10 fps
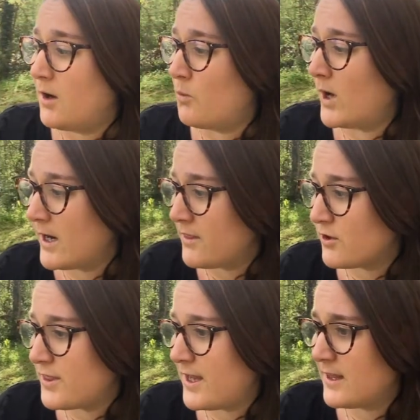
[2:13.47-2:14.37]
One
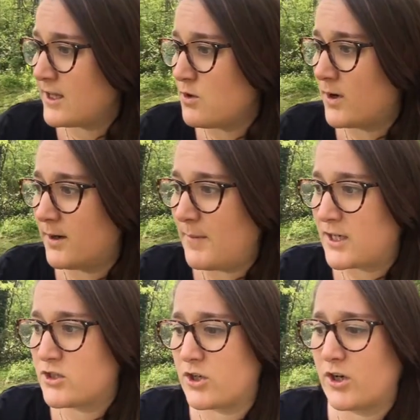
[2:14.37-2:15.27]
other thing that you want to
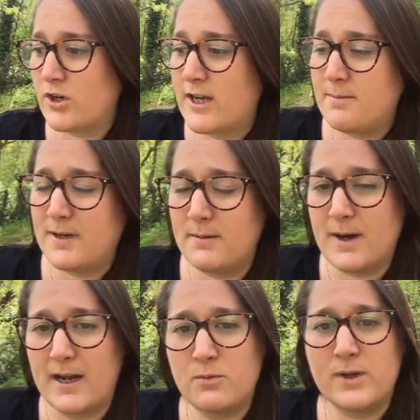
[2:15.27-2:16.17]
make sure you're keeping in
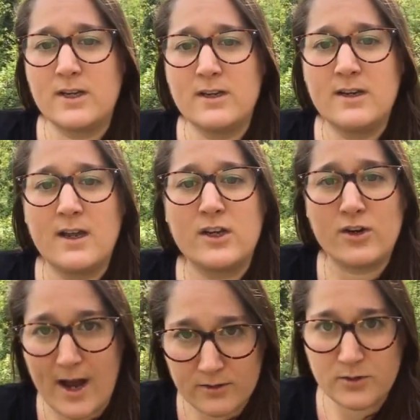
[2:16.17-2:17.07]
mind when
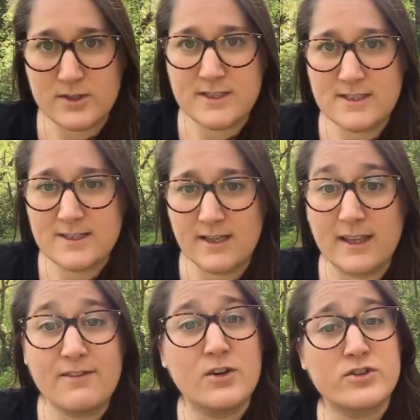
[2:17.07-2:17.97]
you're outdoors is the
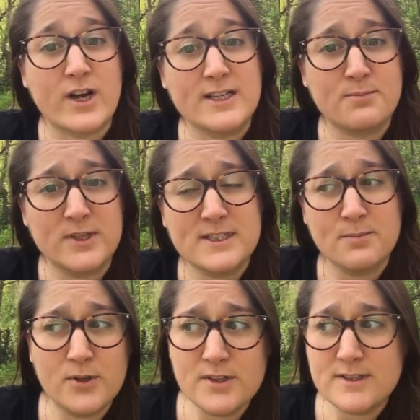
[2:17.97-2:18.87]
leave no trace
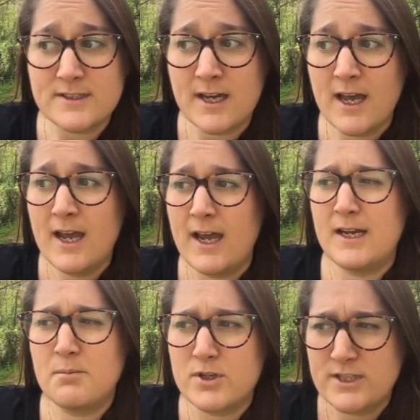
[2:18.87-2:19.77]
principles. And
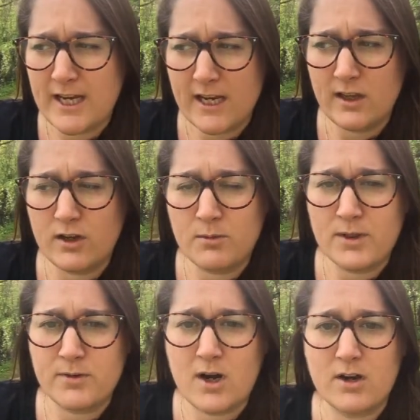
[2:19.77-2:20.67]
in particular,
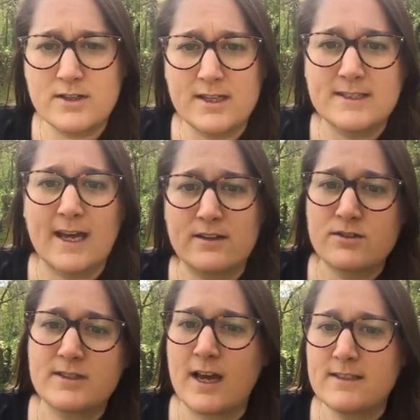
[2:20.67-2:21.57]
with regard to this
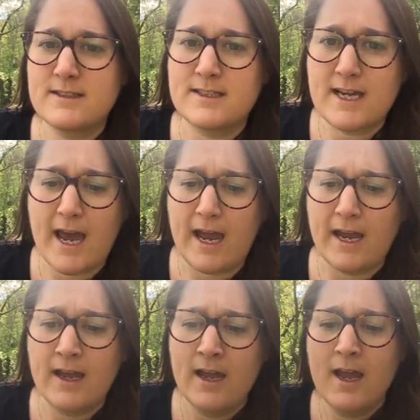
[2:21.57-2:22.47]
exercise
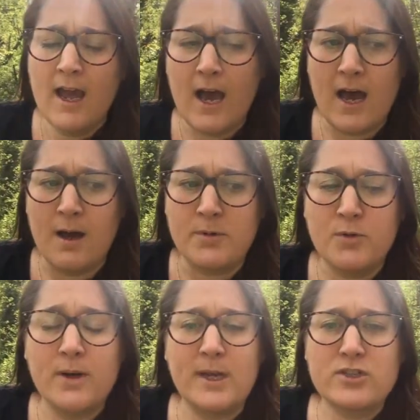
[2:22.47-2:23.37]
today, you
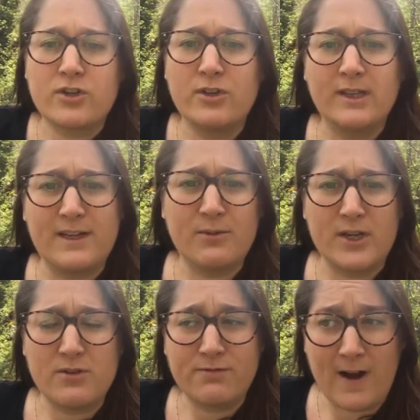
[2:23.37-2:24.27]
want to make sure you leave
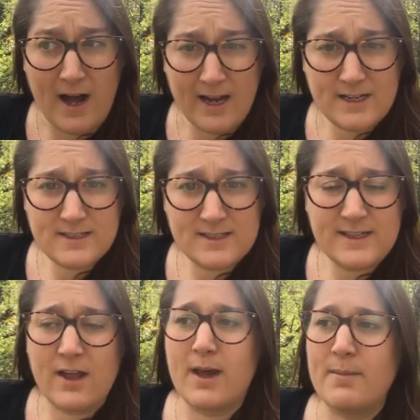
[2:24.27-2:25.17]
what you find.
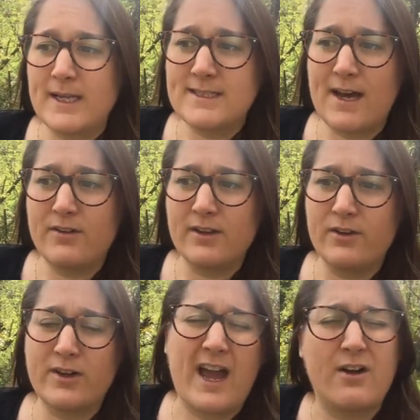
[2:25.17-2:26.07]
Now that might sound a
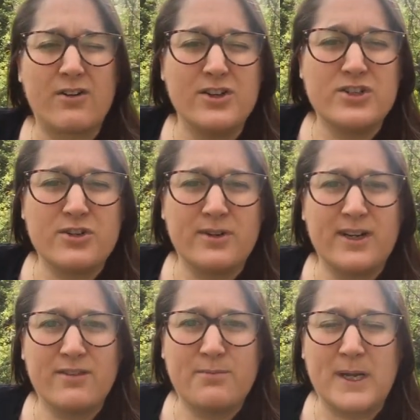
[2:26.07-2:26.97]
little
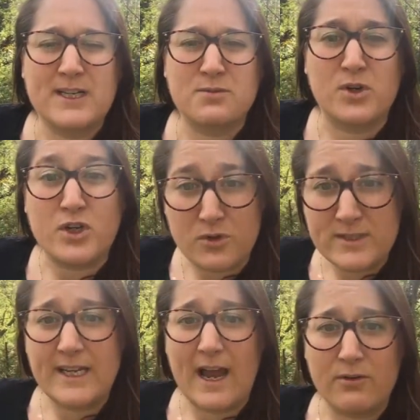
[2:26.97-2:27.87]
counterintuitive because we're
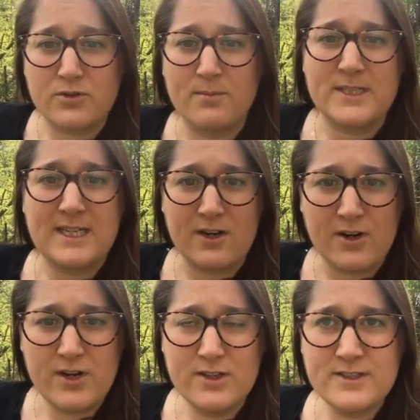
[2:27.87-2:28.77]
using outdoor
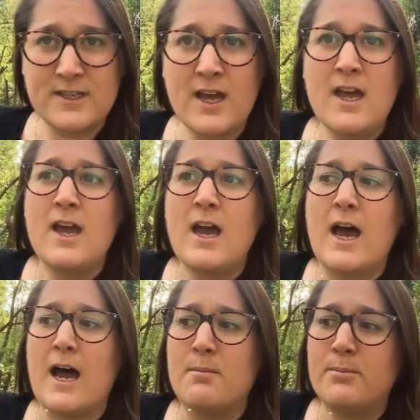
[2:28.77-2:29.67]
materials,
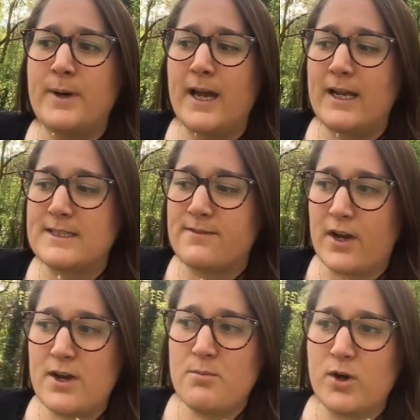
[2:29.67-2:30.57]
but it's
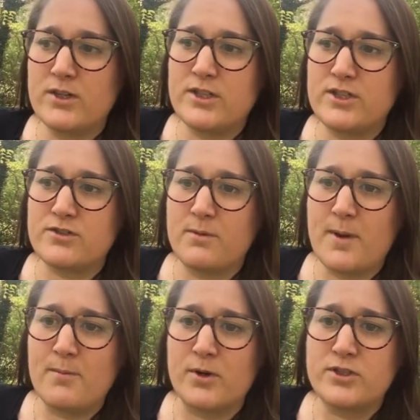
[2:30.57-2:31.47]
very important to just
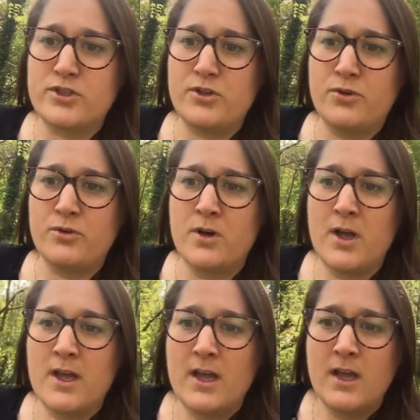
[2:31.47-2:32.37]
remember to
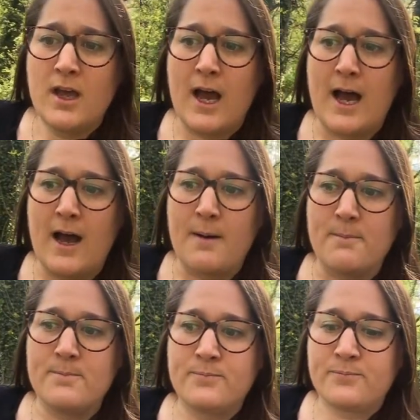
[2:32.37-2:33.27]

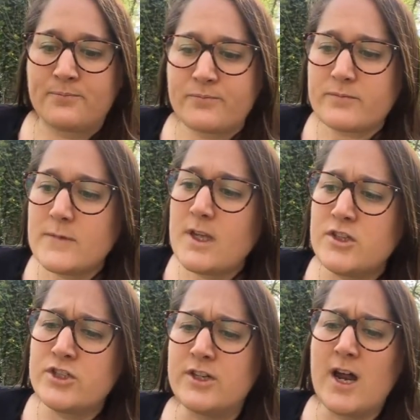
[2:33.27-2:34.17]

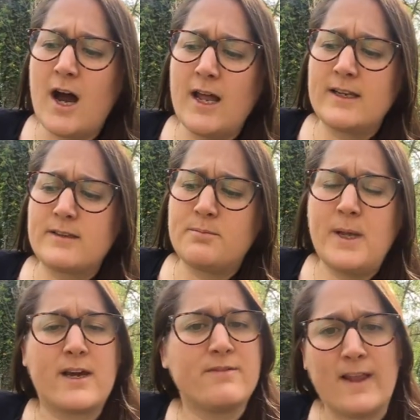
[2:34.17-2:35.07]
not
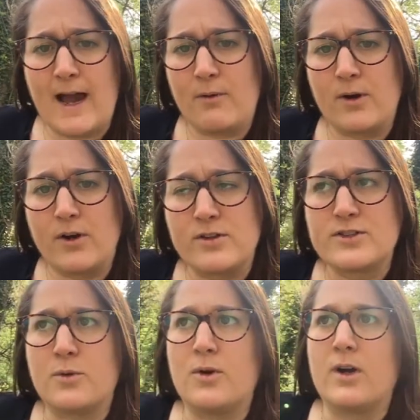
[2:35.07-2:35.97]
pick
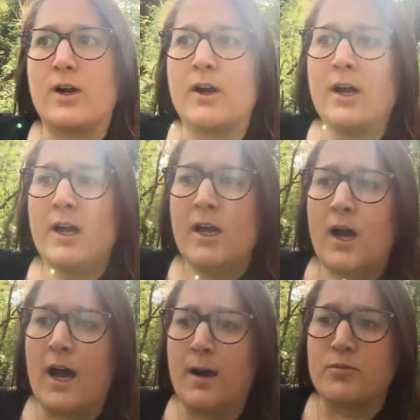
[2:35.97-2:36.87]
flowers or
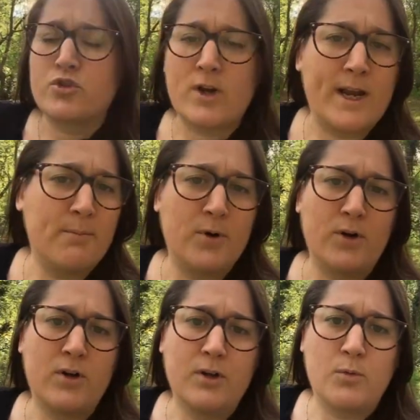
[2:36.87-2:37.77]

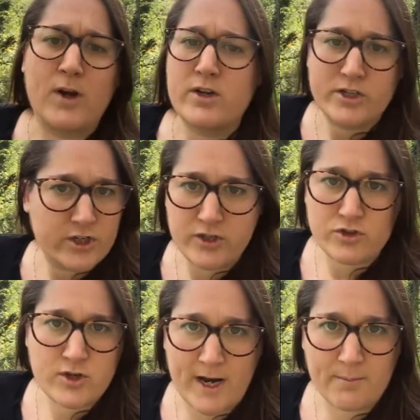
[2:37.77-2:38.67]
trample where you
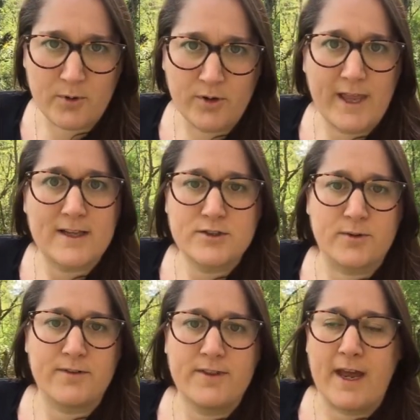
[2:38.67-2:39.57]
shouldn't trample, that
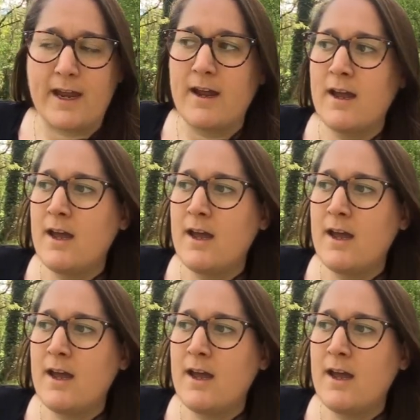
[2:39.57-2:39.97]
sort of thing.